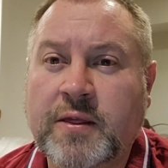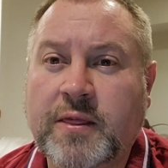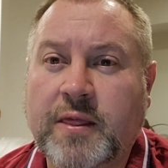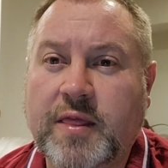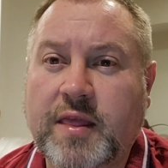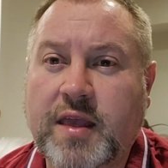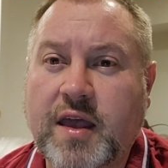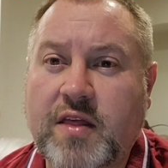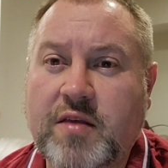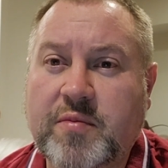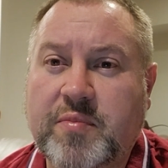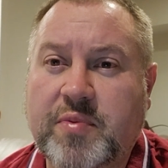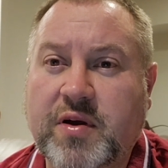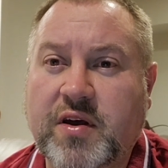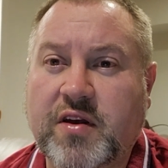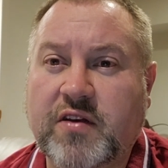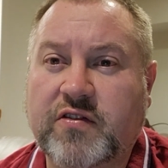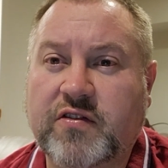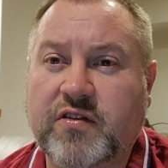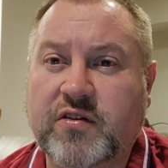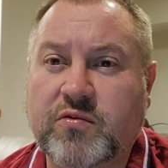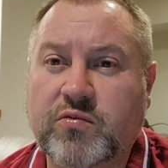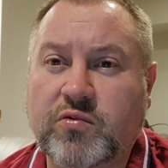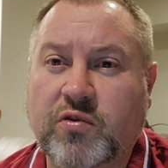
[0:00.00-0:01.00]
and the other
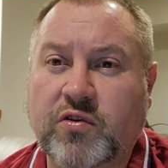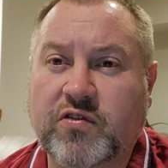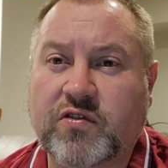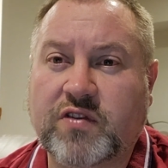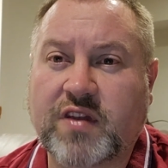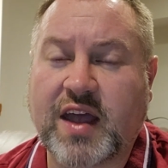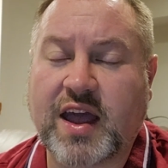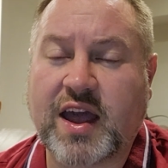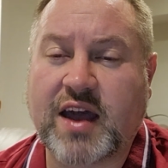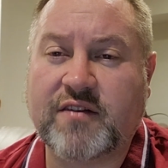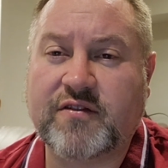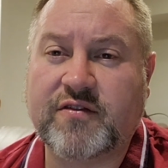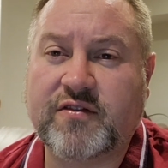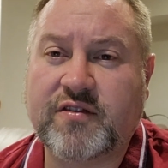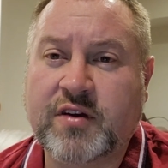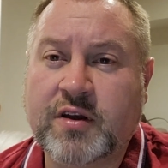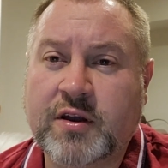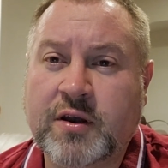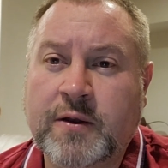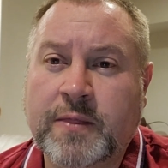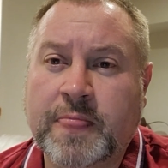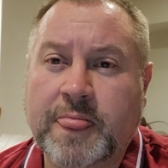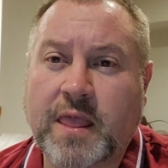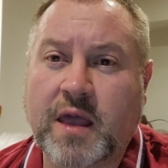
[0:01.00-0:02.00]
person wants to have
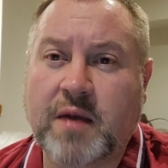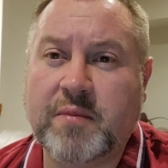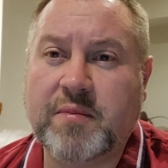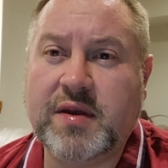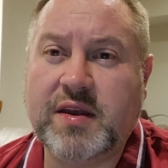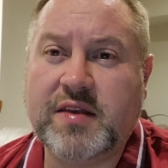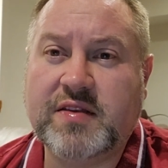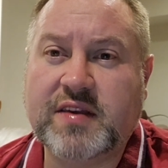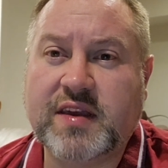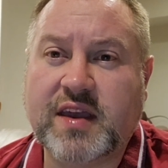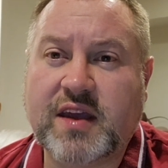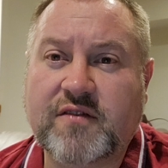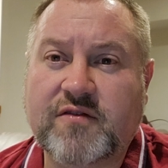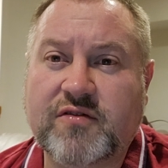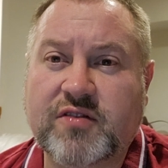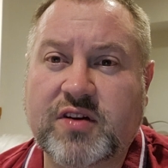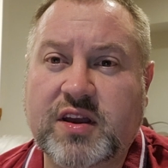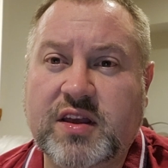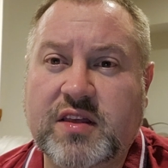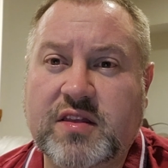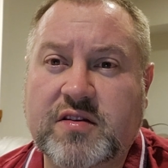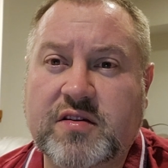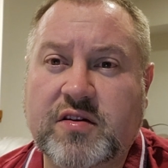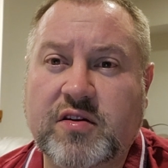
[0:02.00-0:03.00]
a meeting
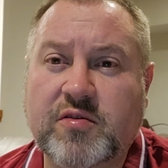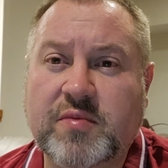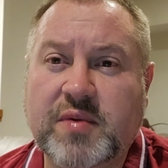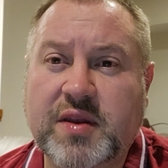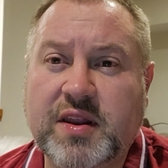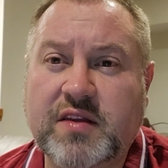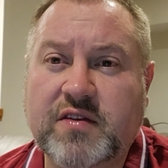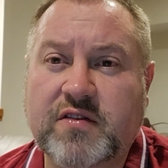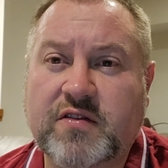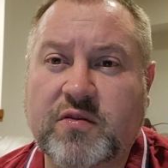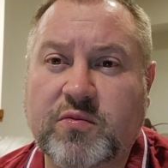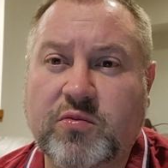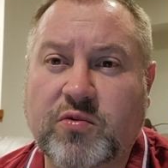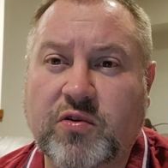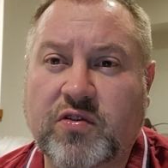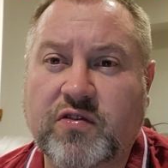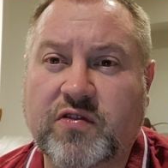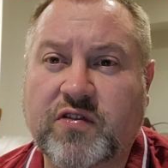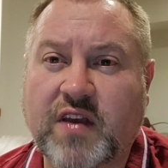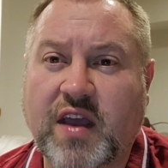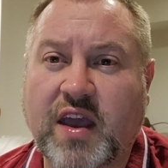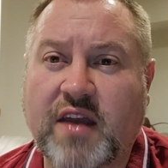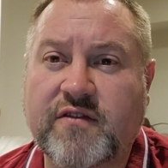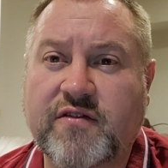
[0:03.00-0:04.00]
every 2 minutes and
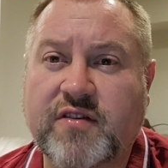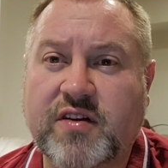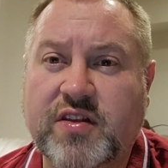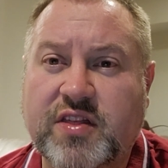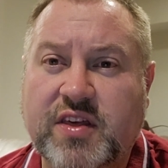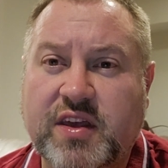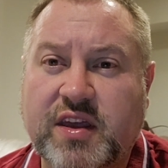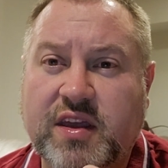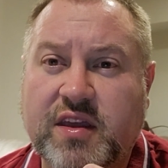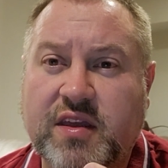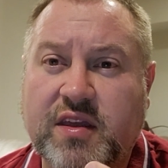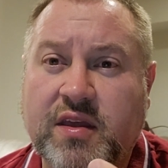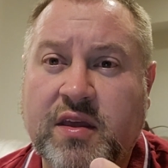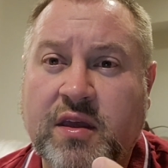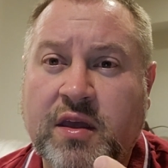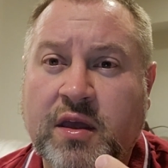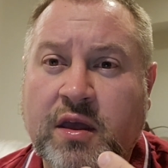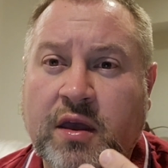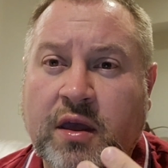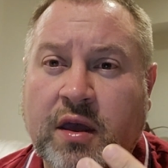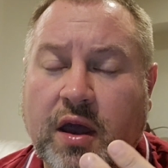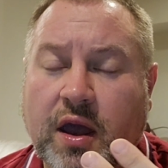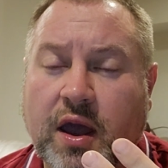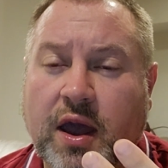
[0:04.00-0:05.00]
wants everything
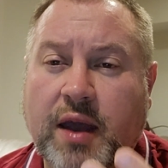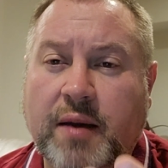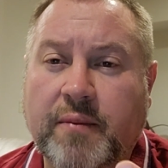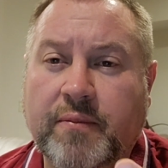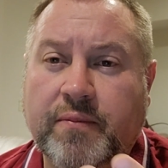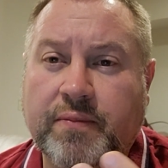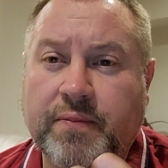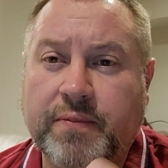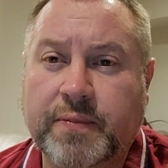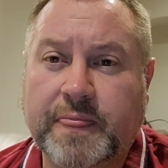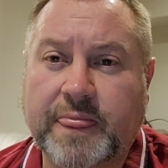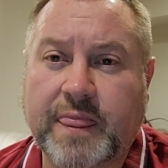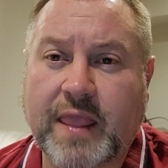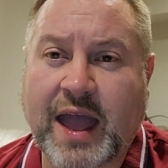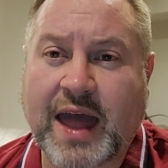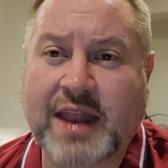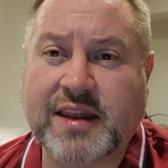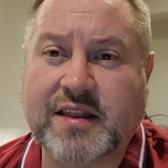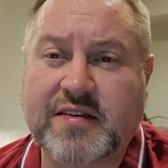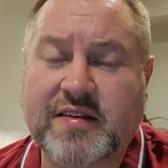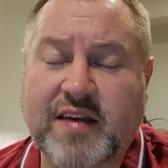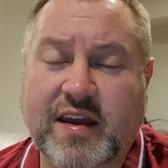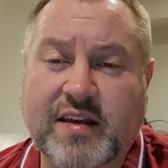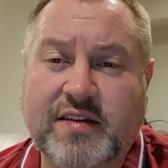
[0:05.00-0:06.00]

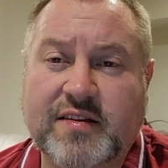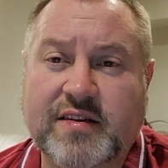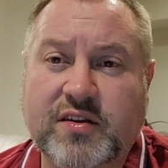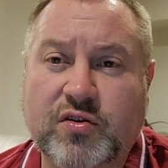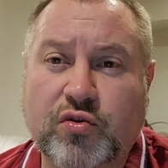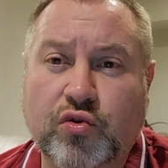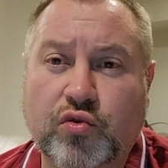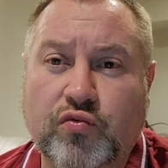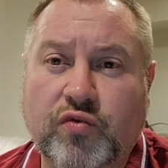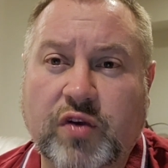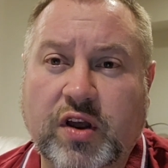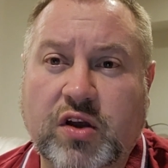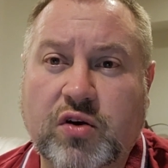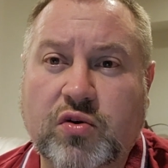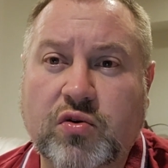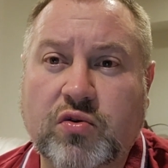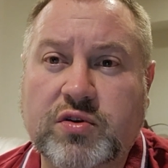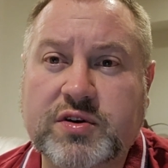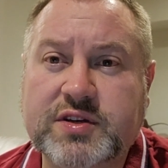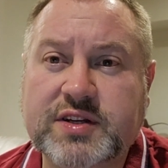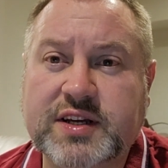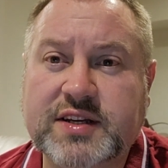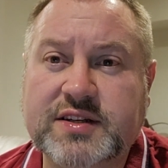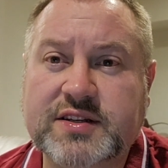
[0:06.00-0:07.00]
annotated or
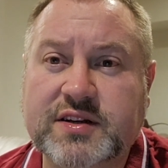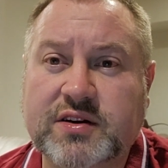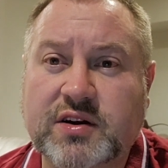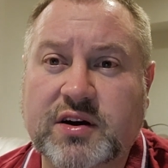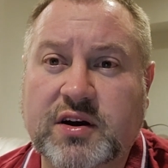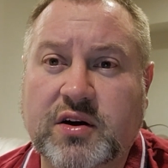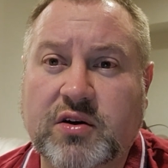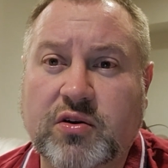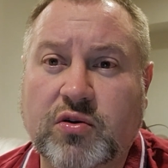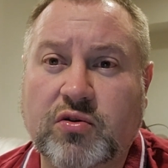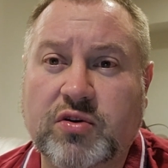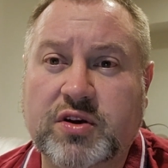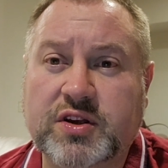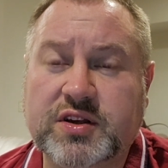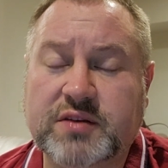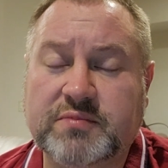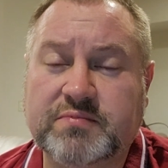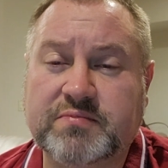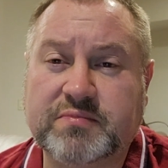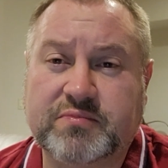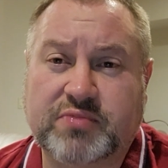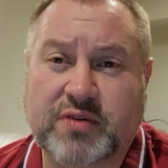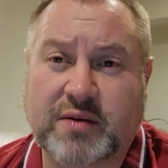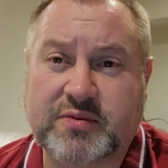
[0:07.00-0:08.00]
recorded, or
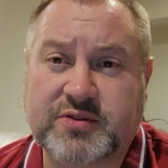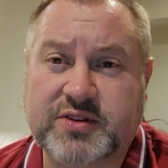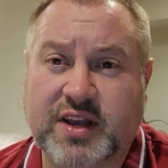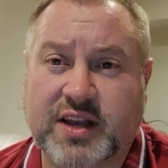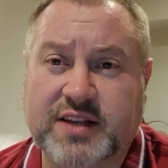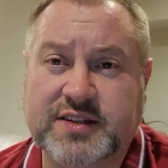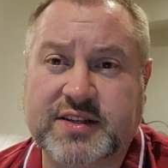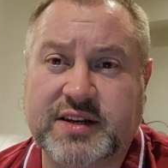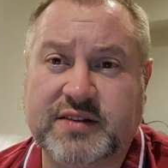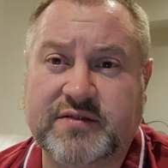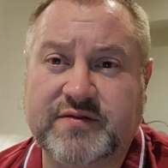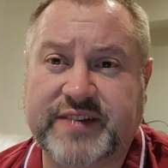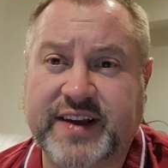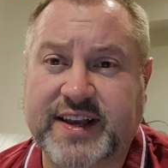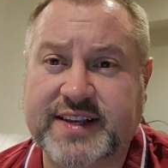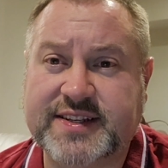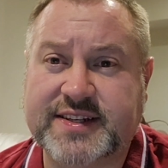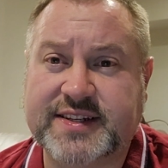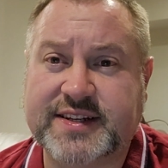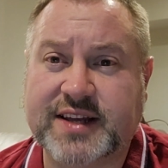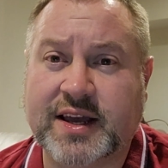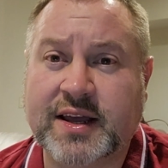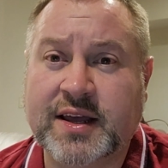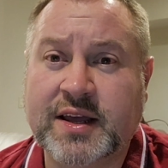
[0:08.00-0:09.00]
perhaps as an
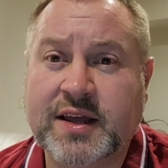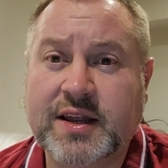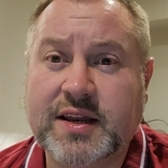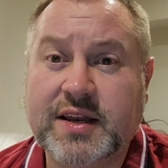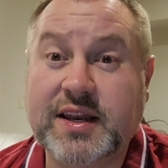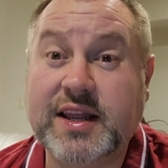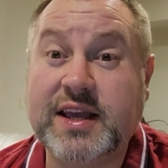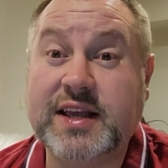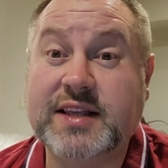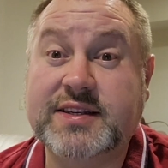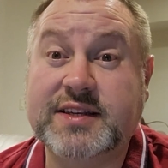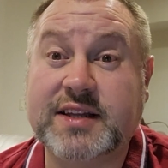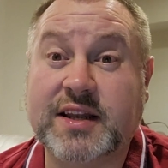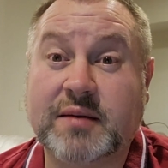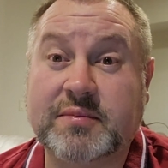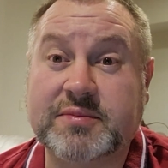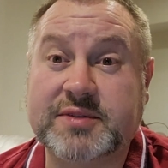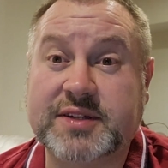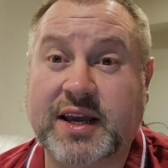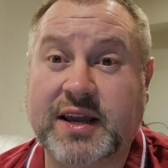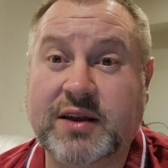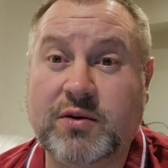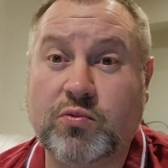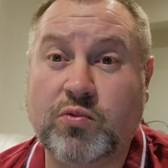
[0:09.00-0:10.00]
investor needs an
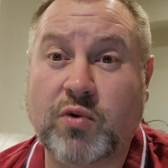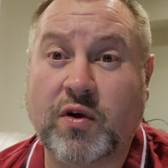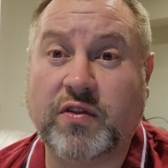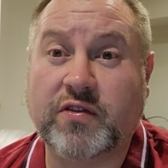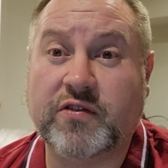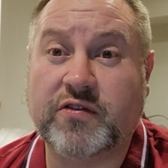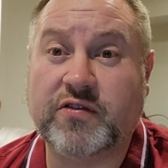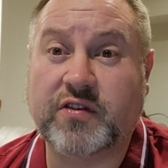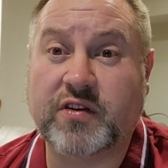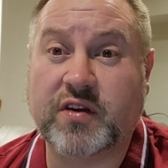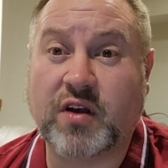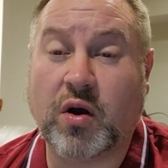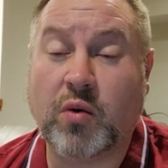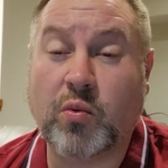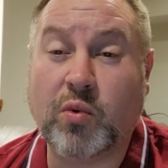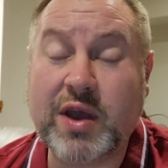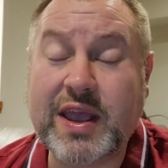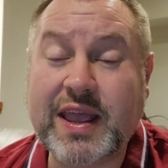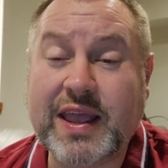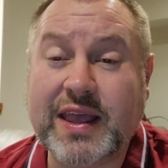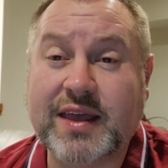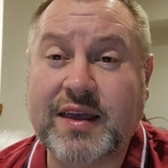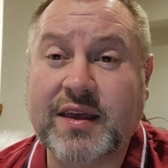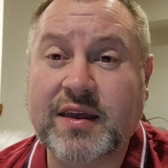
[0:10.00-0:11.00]
update once a
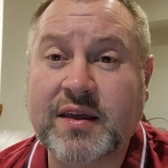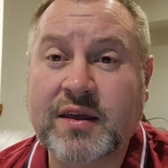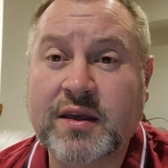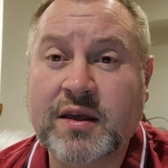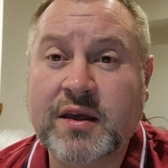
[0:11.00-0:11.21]
week,